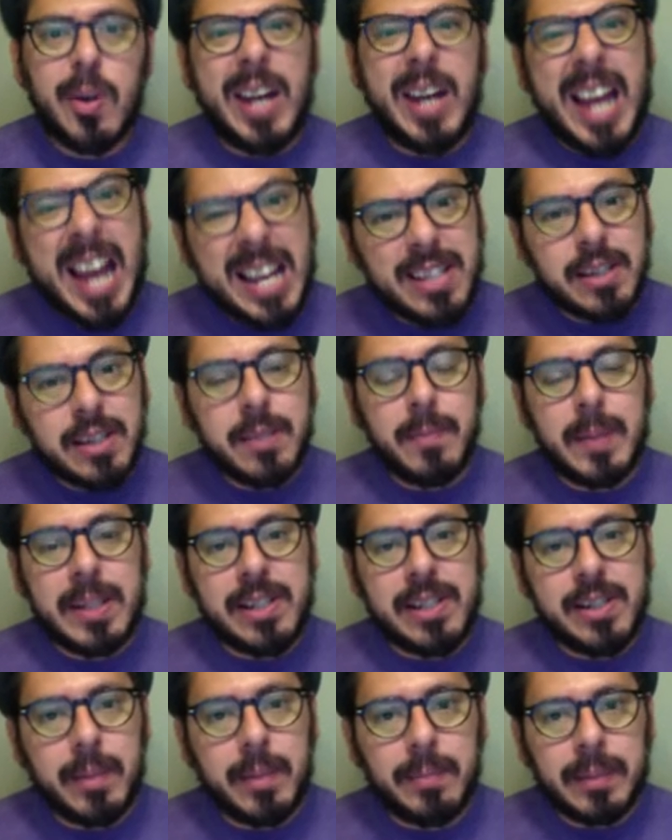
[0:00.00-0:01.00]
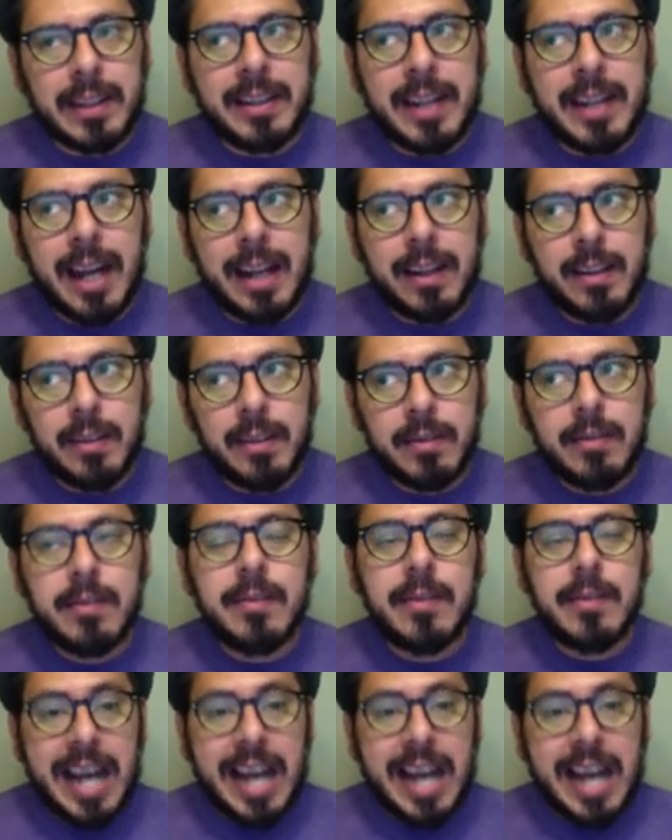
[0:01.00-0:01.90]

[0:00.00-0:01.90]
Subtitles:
So it has to be something that